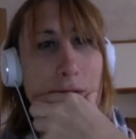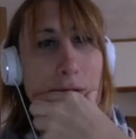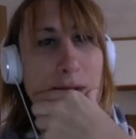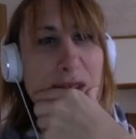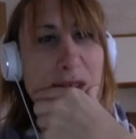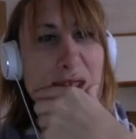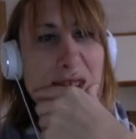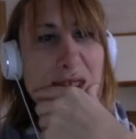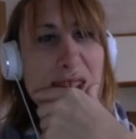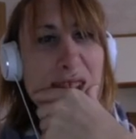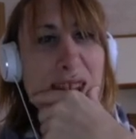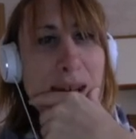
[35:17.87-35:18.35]
It's
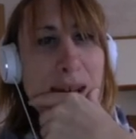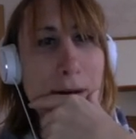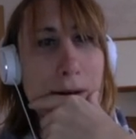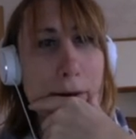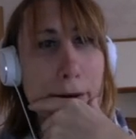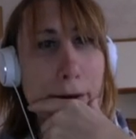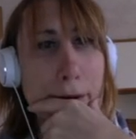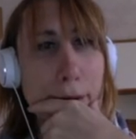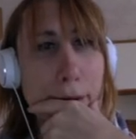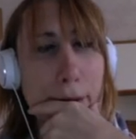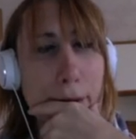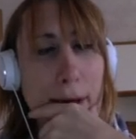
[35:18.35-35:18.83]
just
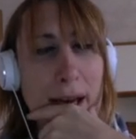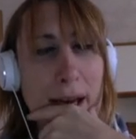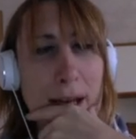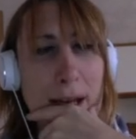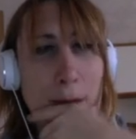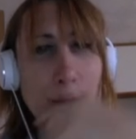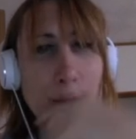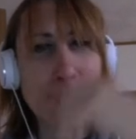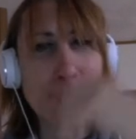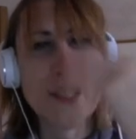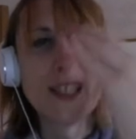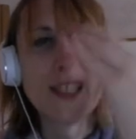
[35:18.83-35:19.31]
kiru. And
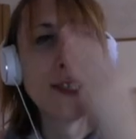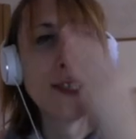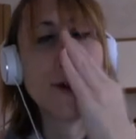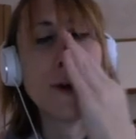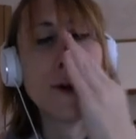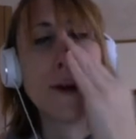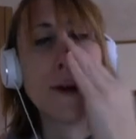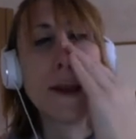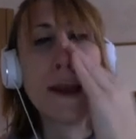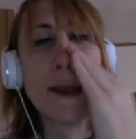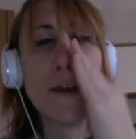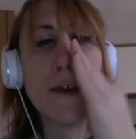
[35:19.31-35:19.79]
of course it's not
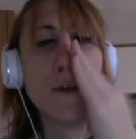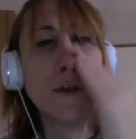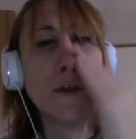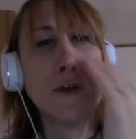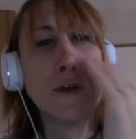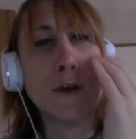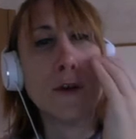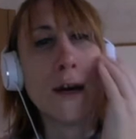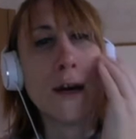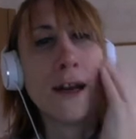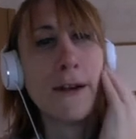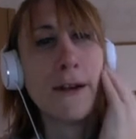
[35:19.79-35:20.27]
an
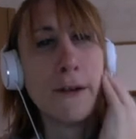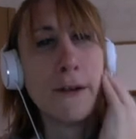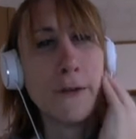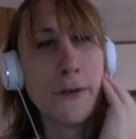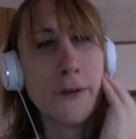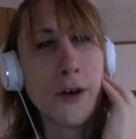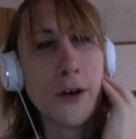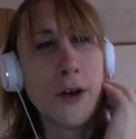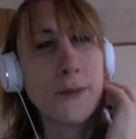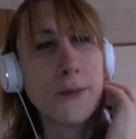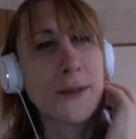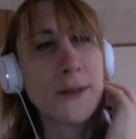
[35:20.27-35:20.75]
iru or eru
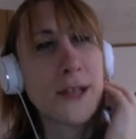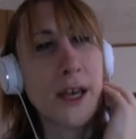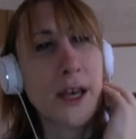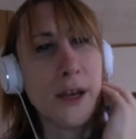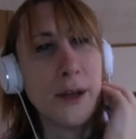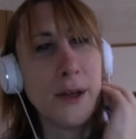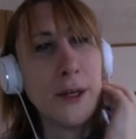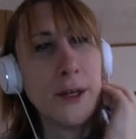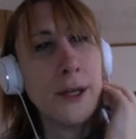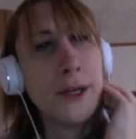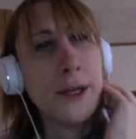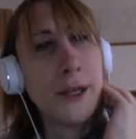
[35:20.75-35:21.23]
verb, so
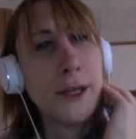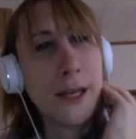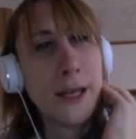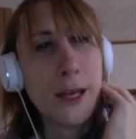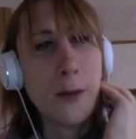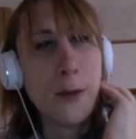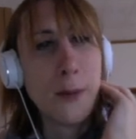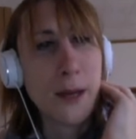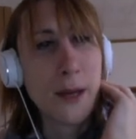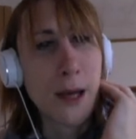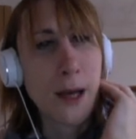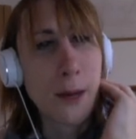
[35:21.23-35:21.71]

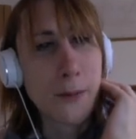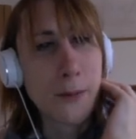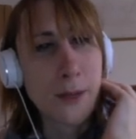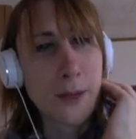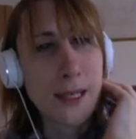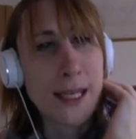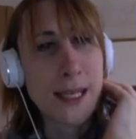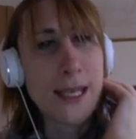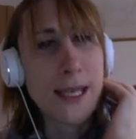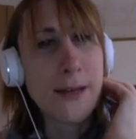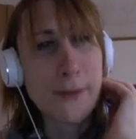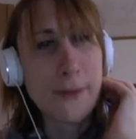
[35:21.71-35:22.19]
it'll become
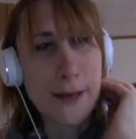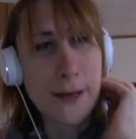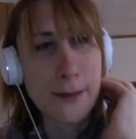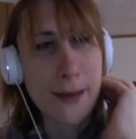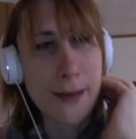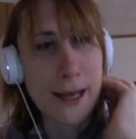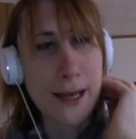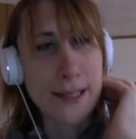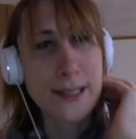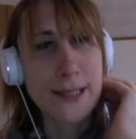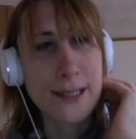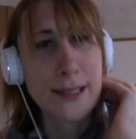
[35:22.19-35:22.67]

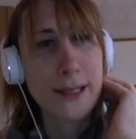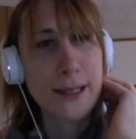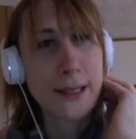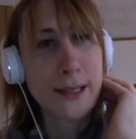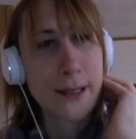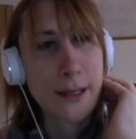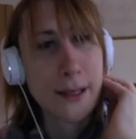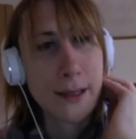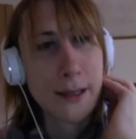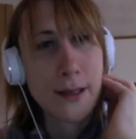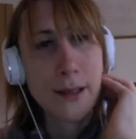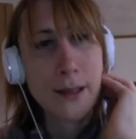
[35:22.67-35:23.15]
kirimasu
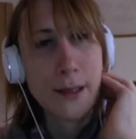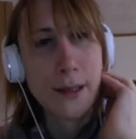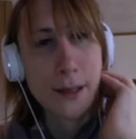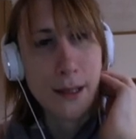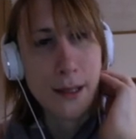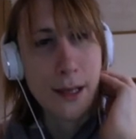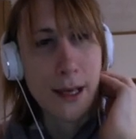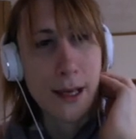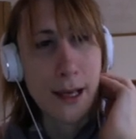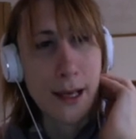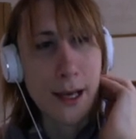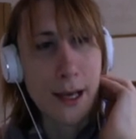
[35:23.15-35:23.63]

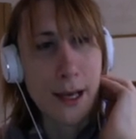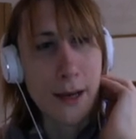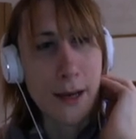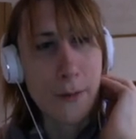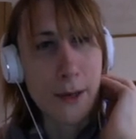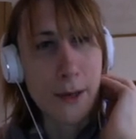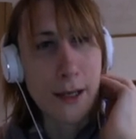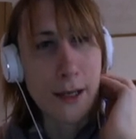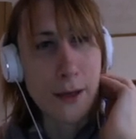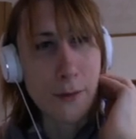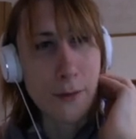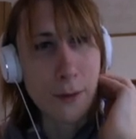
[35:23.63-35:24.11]

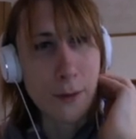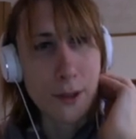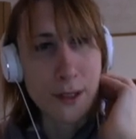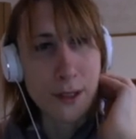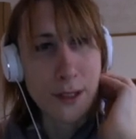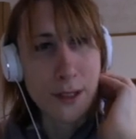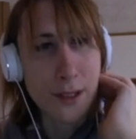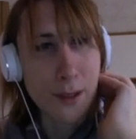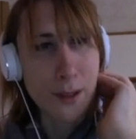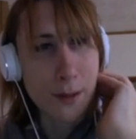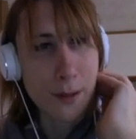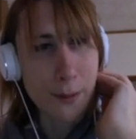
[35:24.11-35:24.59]
when you want
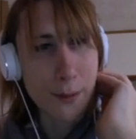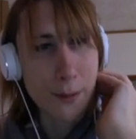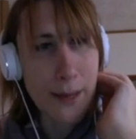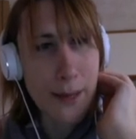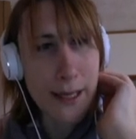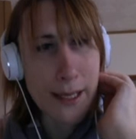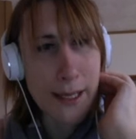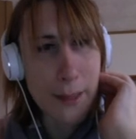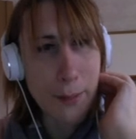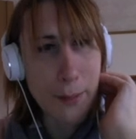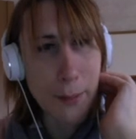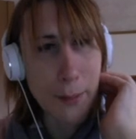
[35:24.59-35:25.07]
to
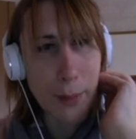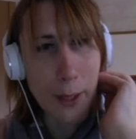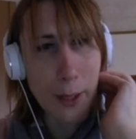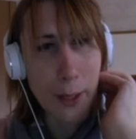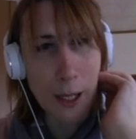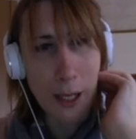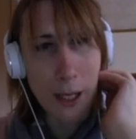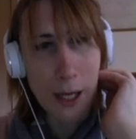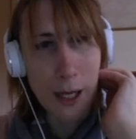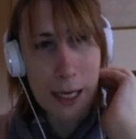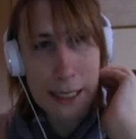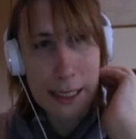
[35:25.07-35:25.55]
make it
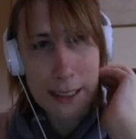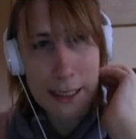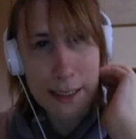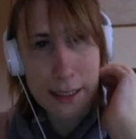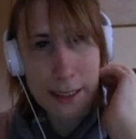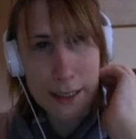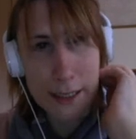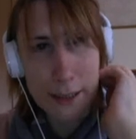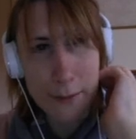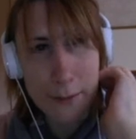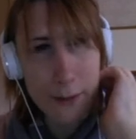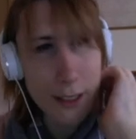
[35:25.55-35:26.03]

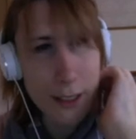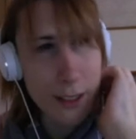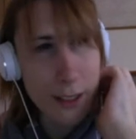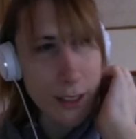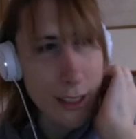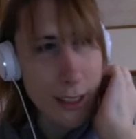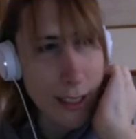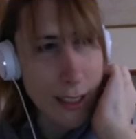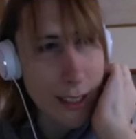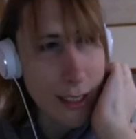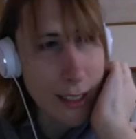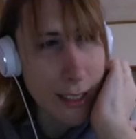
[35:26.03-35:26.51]
polite, which
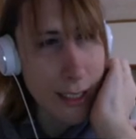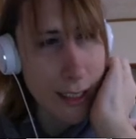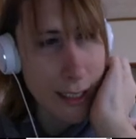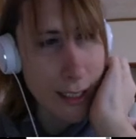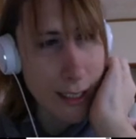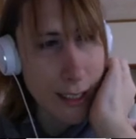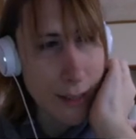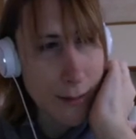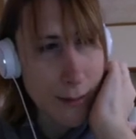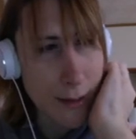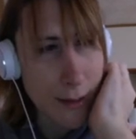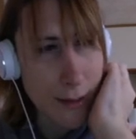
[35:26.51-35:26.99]

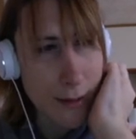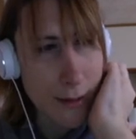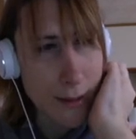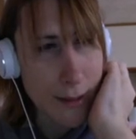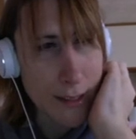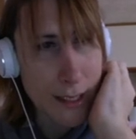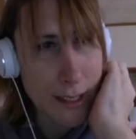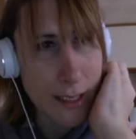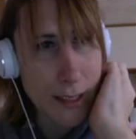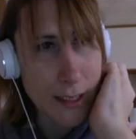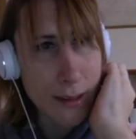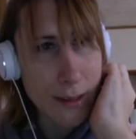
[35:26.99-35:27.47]
is, where is it?